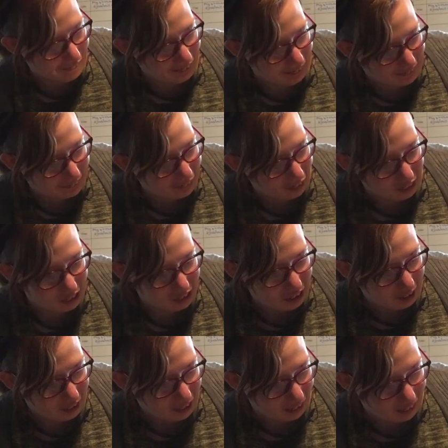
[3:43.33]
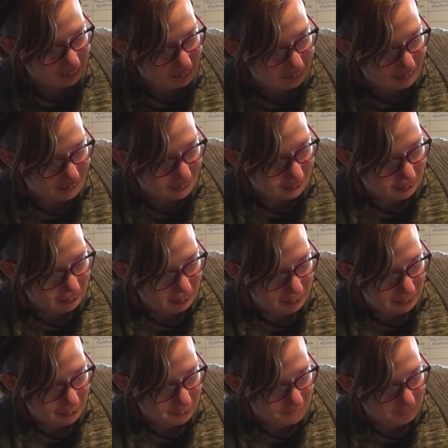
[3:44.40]
it's got two glasses,
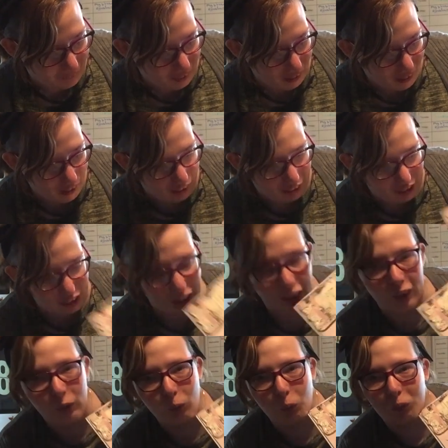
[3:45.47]
two